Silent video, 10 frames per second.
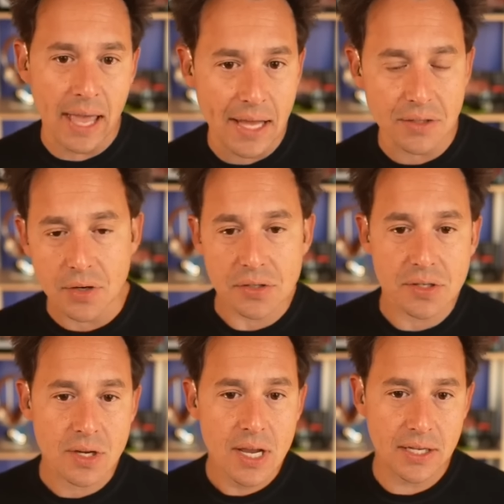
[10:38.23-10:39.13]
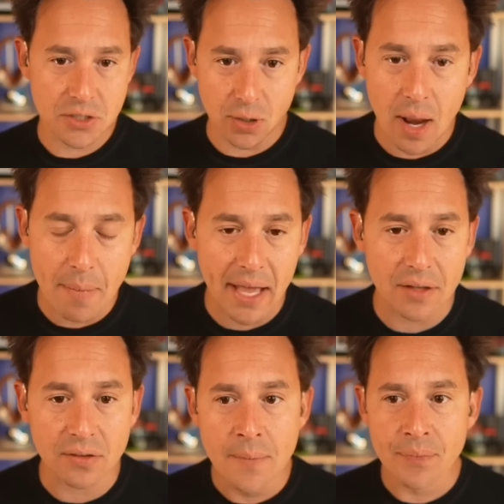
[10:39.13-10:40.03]
ads versus Instagram
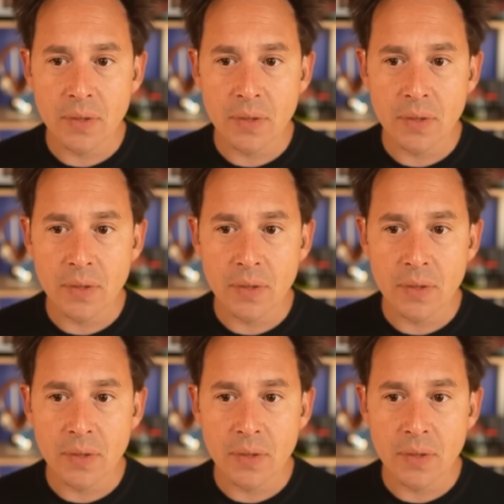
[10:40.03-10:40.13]
ads?